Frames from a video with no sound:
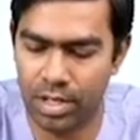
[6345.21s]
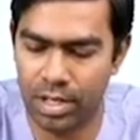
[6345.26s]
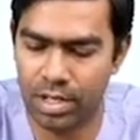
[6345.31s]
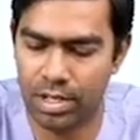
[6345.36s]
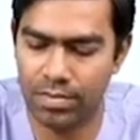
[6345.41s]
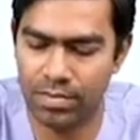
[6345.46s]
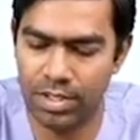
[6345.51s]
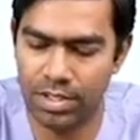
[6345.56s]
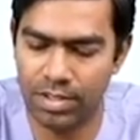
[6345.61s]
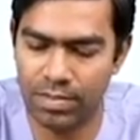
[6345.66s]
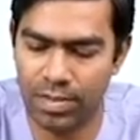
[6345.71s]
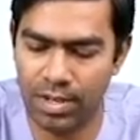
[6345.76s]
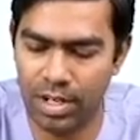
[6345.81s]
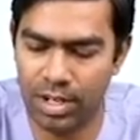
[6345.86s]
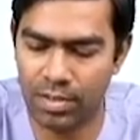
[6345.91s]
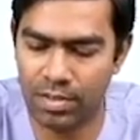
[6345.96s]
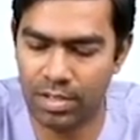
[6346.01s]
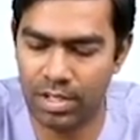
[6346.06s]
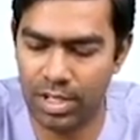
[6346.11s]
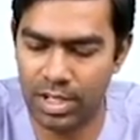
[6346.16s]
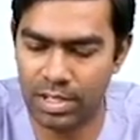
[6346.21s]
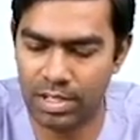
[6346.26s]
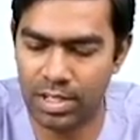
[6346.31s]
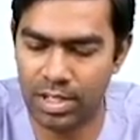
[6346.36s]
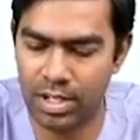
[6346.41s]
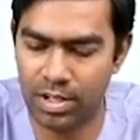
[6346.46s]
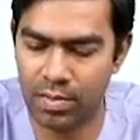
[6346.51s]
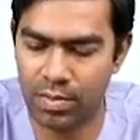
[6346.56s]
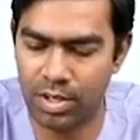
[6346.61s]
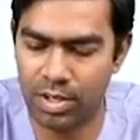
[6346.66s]
And if this value is less
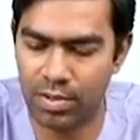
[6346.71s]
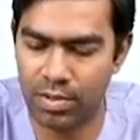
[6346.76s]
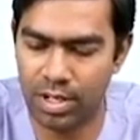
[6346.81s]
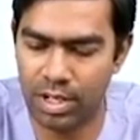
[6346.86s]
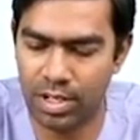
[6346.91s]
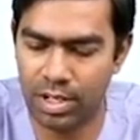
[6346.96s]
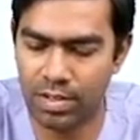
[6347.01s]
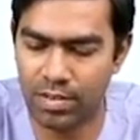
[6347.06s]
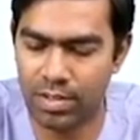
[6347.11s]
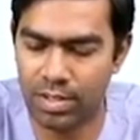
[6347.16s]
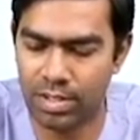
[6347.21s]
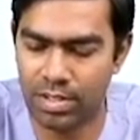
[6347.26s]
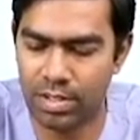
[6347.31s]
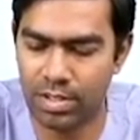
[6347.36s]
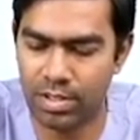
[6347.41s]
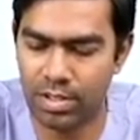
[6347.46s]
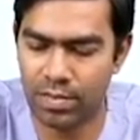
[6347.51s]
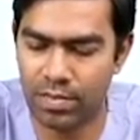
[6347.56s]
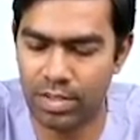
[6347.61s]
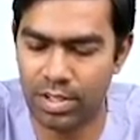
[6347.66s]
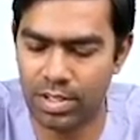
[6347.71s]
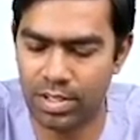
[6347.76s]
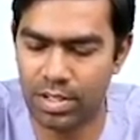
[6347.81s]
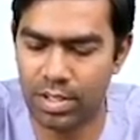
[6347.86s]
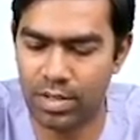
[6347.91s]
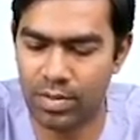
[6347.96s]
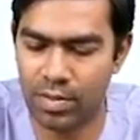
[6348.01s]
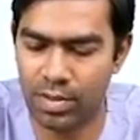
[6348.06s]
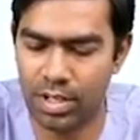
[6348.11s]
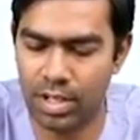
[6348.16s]
than 1, you can give a restriction of less
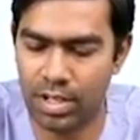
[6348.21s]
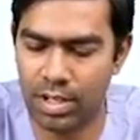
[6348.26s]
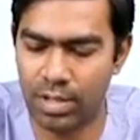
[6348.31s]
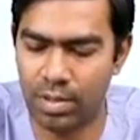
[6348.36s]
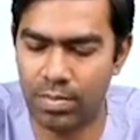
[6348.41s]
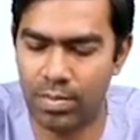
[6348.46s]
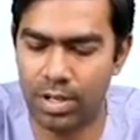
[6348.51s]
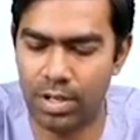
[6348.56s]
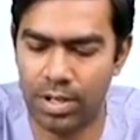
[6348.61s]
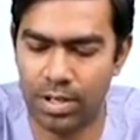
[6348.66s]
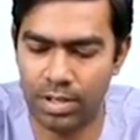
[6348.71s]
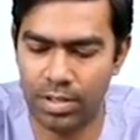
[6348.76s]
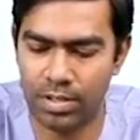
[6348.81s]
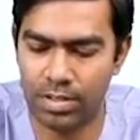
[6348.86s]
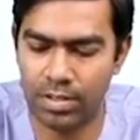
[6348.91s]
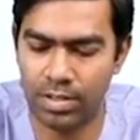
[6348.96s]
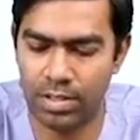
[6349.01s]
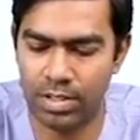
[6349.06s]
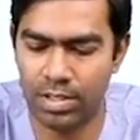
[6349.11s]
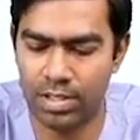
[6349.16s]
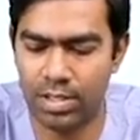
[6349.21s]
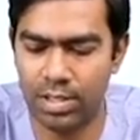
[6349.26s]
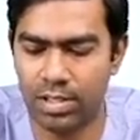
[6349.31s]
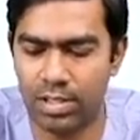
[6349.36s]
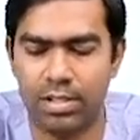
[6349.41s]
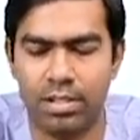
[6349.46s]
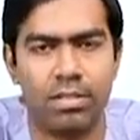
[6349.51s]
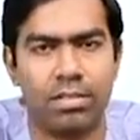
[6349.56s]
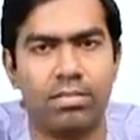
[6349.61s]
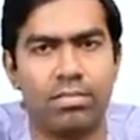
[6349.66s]
than 1 liter per day. So this is the
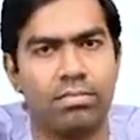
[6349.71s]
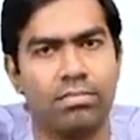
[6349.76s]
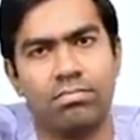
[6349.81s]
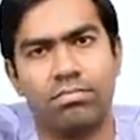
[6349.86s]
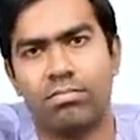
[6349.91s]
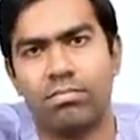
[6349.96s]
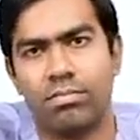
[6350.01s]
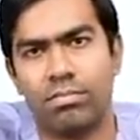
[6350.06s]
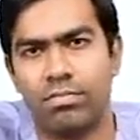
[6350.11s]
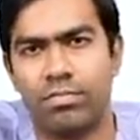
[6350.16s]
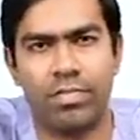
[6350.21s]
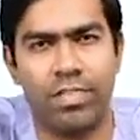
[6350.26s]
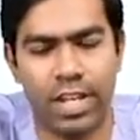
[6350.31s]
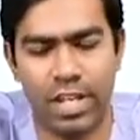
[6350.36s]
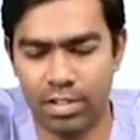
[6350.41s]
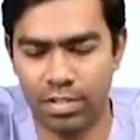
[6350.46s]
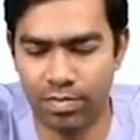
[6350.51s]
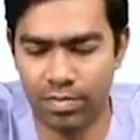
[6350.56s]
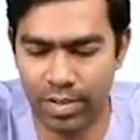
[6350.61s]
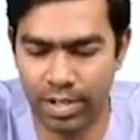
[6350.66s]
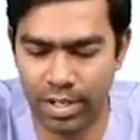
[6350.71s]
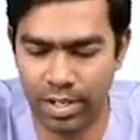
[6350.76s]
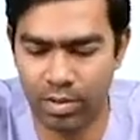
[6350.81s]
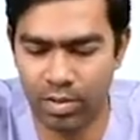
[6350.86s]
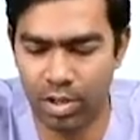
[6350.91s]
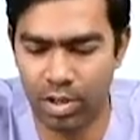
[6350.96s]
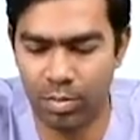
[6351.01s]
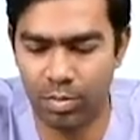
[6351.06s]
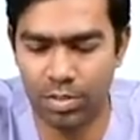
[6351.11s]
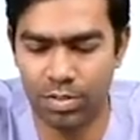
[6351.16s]
ways to find out
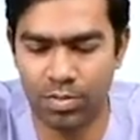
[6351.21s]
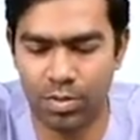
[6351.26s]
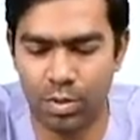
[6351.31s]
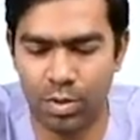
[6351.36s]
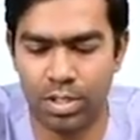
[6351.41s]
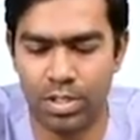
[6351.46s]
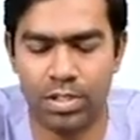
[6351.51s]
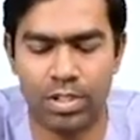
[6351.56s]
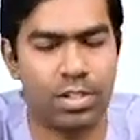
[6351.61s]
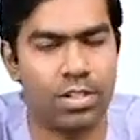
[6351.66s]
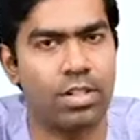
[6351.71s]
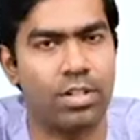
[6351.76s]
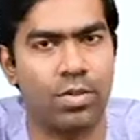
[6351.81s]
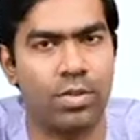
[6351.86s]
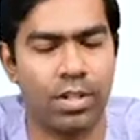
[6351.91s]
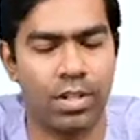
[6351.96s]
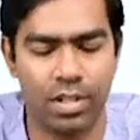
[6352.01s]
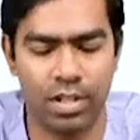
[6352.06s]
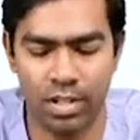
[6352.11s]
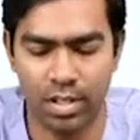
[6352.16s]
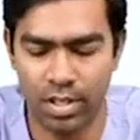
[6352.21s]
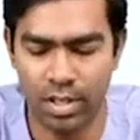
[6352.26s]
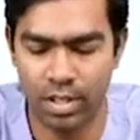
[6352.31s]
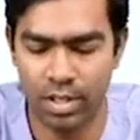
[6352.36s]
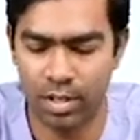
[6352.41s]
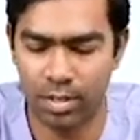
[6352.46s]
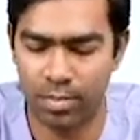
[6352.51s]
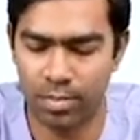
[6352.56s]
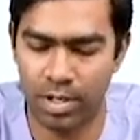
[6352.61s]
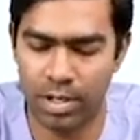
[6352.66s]
how much fluid restriction you need.
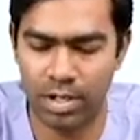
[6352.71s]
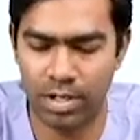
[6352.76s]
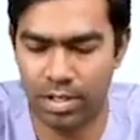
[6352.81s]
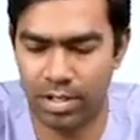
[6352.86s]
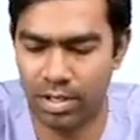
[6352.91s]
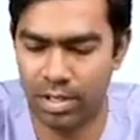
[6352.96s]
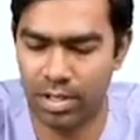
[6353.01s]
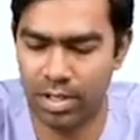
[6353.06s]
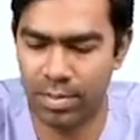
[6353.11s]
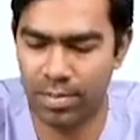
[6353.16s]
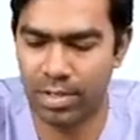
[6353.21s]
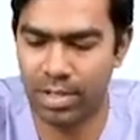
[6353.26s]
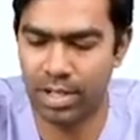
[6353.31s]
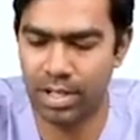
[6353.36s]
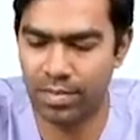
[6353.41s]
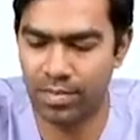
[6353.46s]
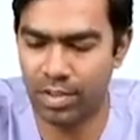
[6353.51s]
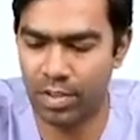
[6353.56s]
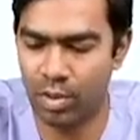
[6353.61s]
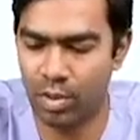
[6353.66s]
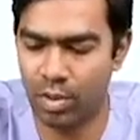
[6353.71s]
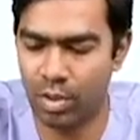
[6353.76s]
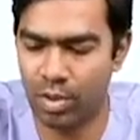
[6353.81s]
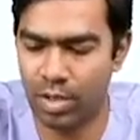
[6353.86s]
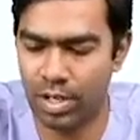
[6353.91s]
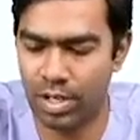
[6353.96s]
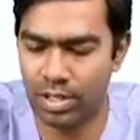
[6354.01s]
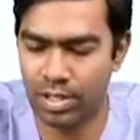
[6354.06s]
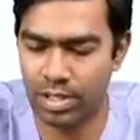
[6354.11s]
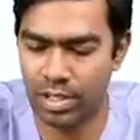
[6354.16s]
But typically, if you don't know
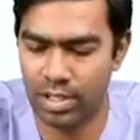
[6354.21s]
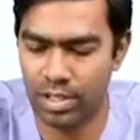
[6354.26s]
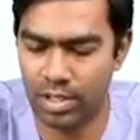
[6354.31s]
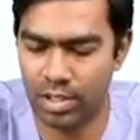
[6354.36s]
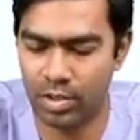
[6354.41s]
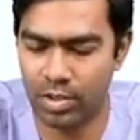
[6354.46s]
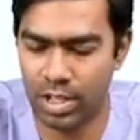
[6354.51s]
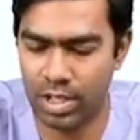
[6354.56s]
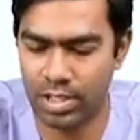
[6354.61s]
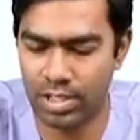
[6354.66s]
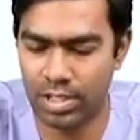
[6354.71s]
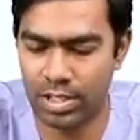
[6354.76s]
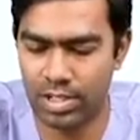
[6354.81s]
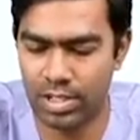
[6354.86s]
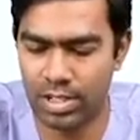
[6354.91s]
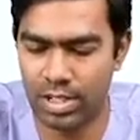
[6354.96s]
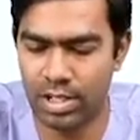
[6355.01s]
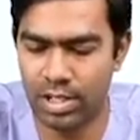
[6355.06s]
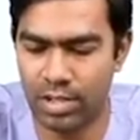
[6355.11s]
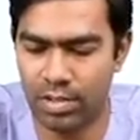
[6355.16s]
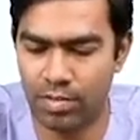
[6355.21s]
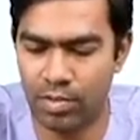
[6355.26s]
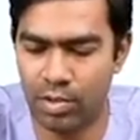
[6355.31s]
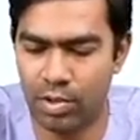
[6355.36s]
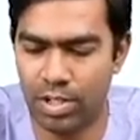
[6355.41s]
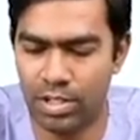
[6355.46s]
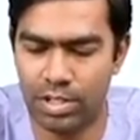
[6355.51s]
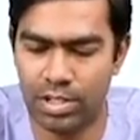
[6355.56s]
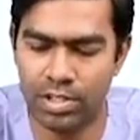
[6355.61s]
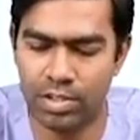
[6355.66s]
anything, you can just tell fluid
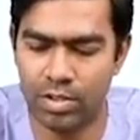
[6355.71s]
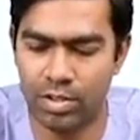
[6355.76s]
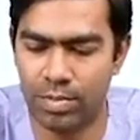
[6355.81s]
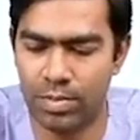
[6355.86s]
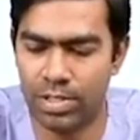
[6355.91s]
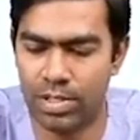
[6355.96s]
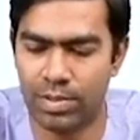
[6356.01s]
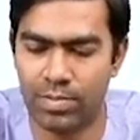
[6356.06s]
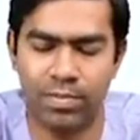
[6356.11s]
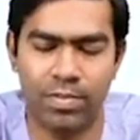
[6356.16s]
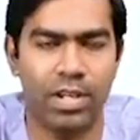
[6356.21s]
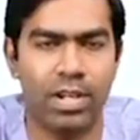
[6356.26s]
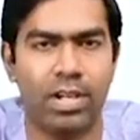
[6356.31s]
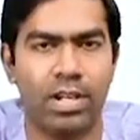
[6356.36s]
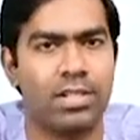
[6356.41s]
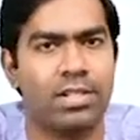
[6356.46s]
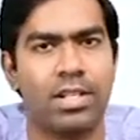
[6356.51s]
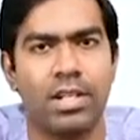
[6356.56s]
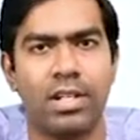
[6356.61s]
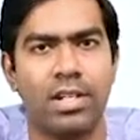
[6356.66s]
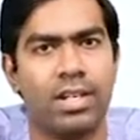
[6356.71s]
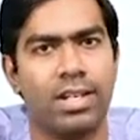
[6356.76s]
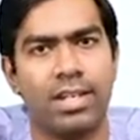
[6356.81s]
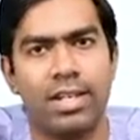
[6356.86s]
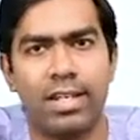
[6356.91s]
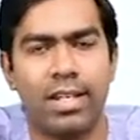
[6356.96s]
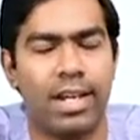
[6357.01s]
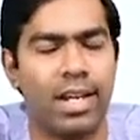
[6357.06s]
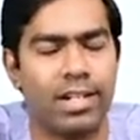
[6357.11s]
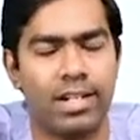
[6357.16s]
restriction should be somewhere less than
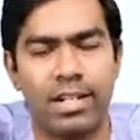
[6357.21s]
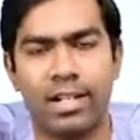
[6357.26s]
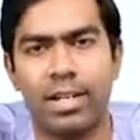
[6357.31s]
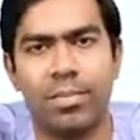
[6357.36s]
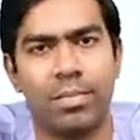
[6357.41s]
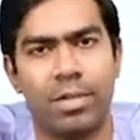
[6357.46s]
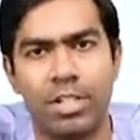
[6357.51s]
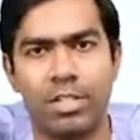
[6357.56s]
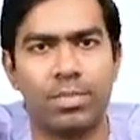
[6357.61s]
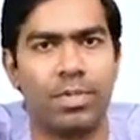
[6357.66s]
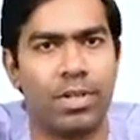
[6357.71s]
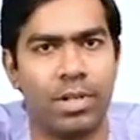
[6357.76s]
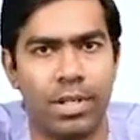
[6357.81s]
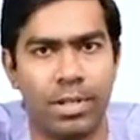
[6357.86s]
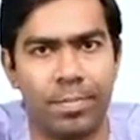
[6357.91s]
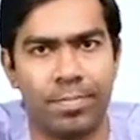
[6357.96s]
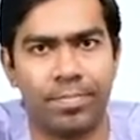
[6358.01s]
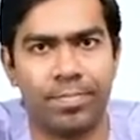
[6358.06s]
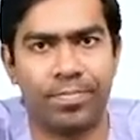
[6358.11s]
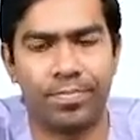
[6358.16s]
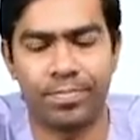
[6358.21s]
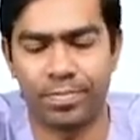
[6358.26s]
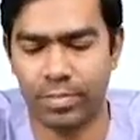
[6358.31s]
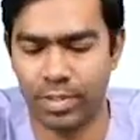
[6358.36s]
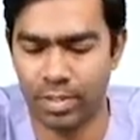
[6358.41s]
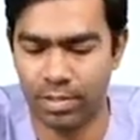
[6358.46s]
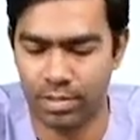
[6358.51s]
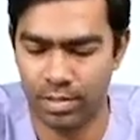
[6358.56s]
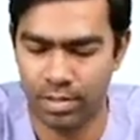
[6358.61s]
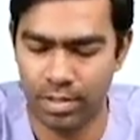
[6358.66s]
800 ml per day.
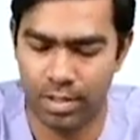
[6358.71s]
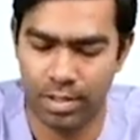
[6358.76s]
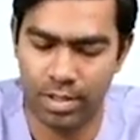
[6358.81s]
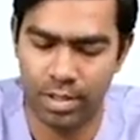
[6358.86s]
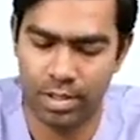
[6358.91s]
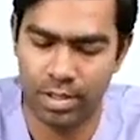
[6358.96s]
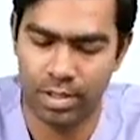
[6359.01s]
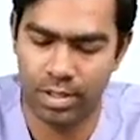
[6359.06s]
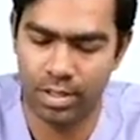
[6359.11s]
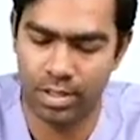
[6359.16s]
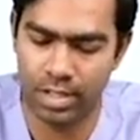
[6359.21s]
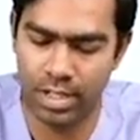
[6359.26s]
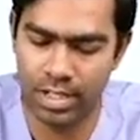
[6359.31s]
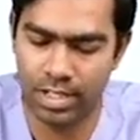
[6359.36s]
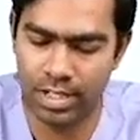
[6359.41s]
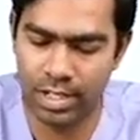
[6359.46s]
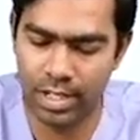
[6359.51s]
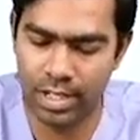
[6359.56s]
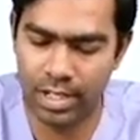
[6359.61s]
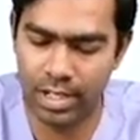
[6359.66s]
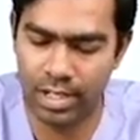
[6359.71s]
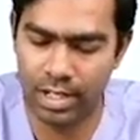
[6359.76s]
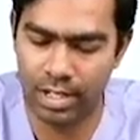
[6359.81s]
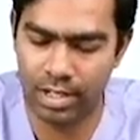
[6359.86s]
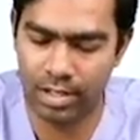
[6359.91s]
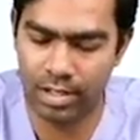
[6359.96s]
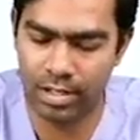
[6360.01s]
Then second line